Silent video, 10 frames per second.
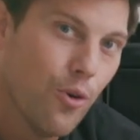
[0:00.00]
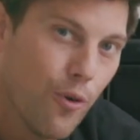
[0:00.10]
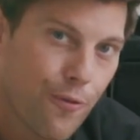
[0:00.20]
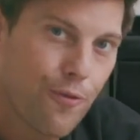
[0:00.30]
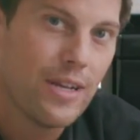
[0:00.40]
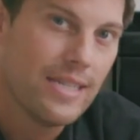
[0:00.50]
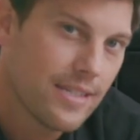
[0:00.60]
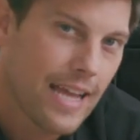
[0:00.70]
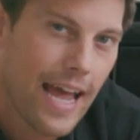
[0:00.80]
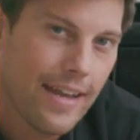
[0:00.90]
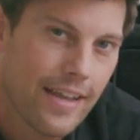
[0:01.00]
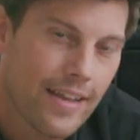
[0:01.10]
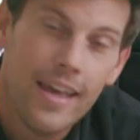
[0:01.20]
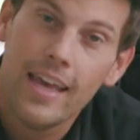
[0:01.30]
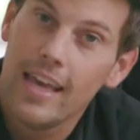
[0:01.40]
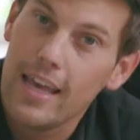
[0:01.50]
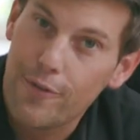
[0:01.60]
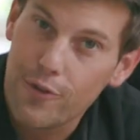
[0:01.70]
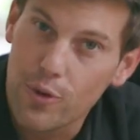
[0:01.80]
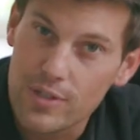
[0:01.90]
or freestanding.
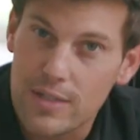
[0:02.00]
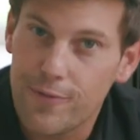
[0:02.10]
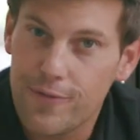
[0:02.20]
If yours is